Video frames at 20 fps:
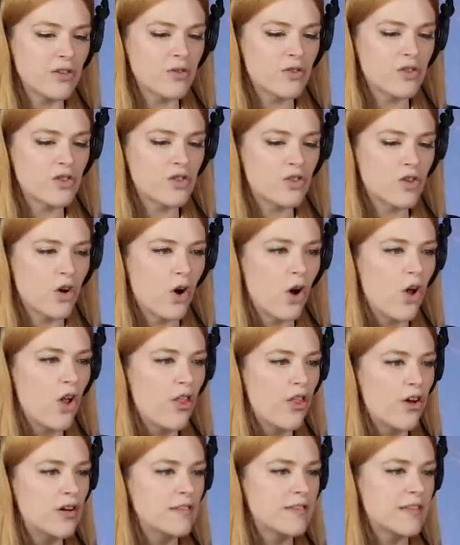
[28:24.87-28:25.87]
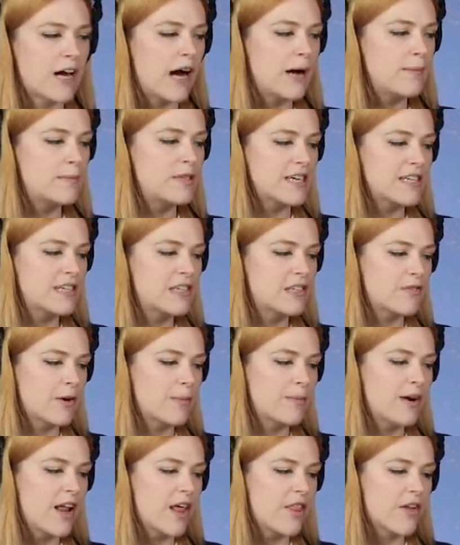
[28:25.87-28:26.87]
You stole those objects
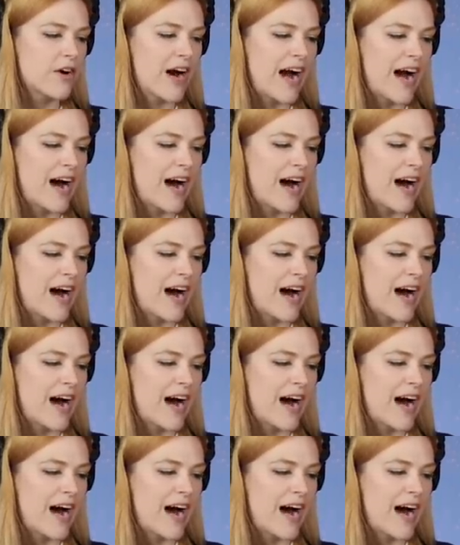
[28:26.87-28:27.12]
from another